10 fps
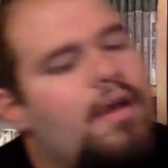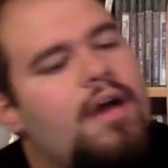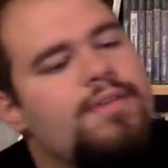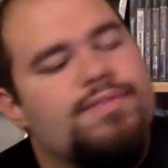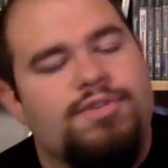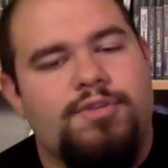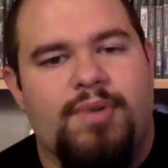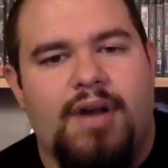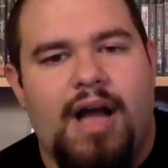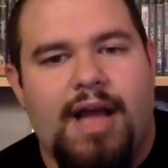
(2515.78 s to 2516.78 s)

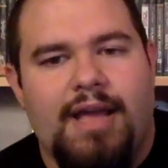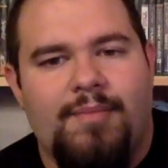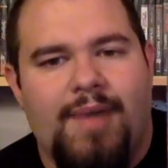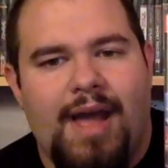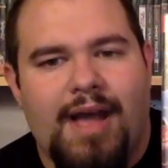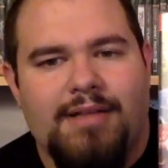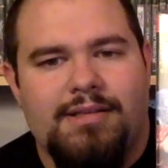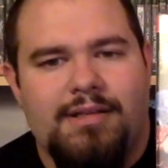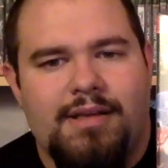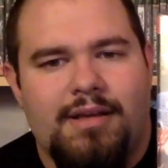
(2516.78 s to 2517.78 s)
Super High
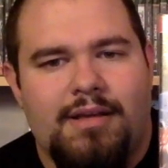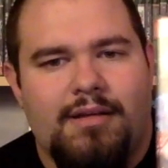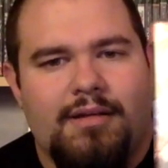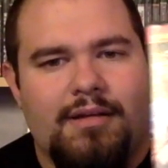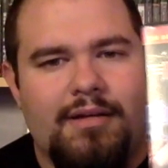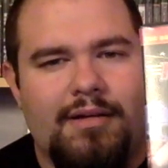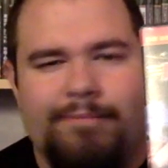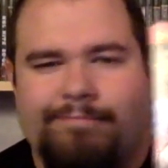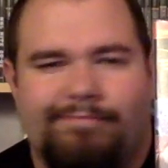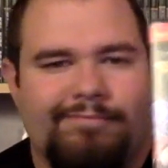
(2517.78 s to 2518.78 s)
Impact.
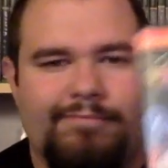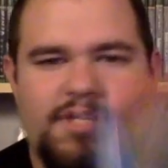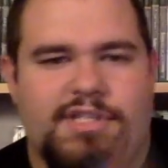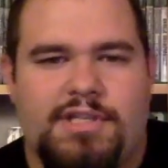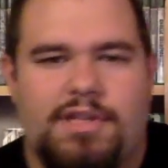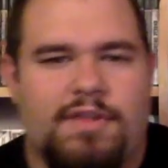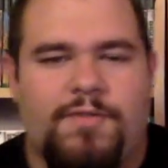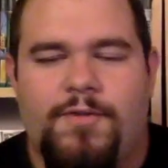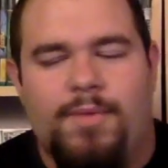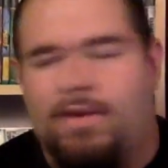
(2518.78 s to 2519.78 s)
Just another
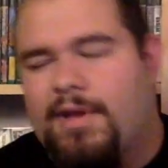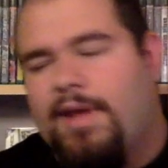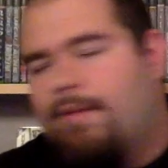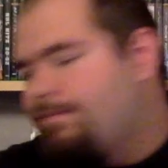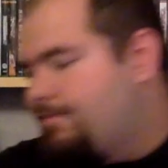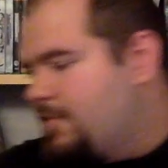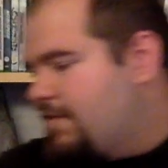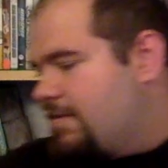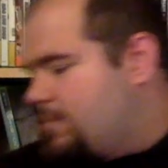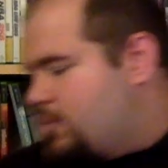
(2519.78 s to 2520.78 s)
football game.
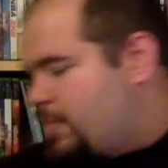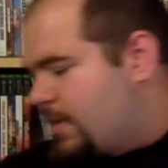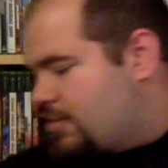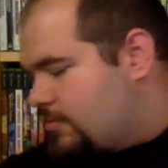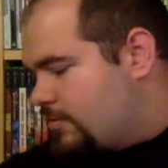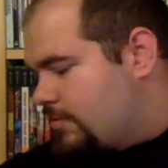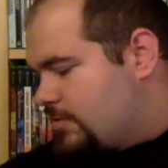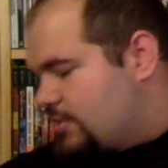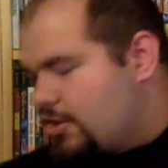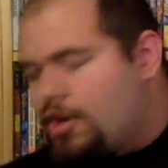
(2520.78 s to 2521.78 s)
Nothing too special. It was
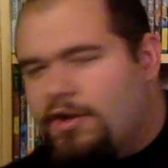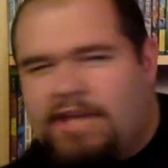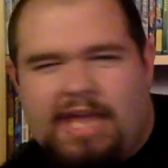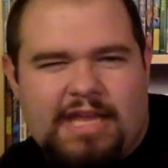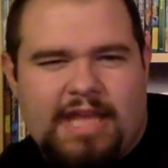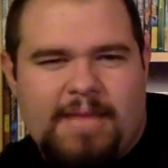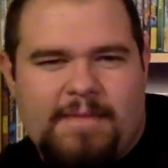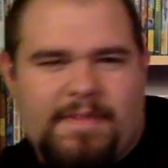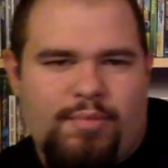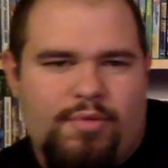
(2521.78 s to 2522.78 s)
just an arcade game
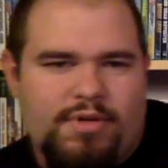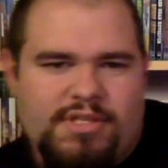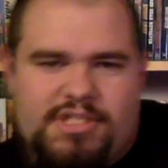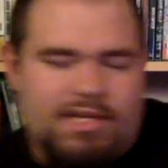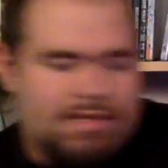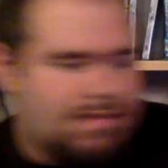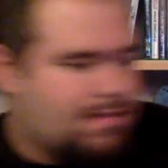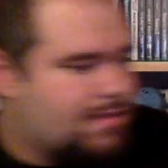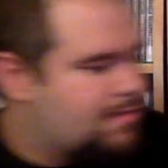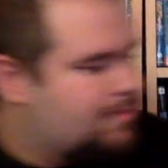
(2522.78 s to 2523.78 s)
that they ported to Genesis.